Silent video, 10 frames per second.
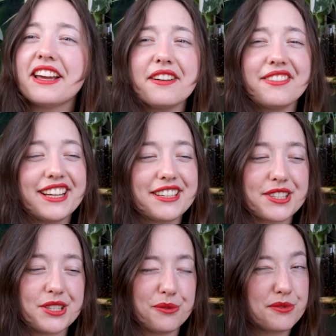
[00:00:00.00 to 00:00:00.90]
I have like a
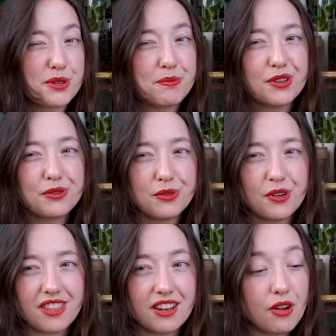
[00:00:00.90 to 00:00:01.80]
soft spot
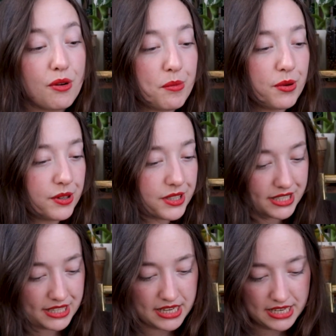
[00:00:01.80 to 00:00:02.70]
for the long
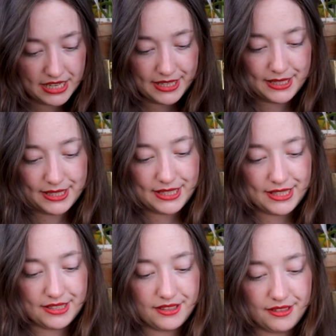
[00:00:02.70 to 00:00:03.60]
boys,
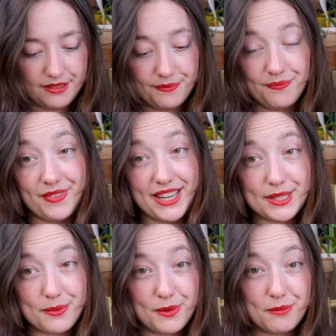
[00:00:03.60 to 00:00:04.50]
so
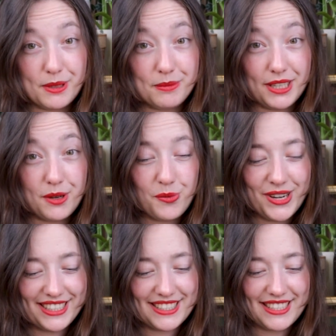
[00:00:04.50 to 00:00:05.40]
next one will be
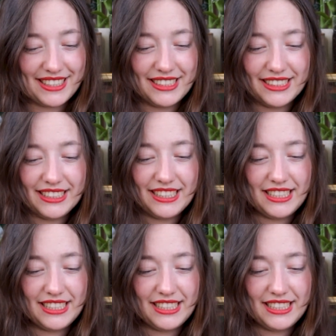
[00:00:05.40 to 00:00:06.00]
quite exciting.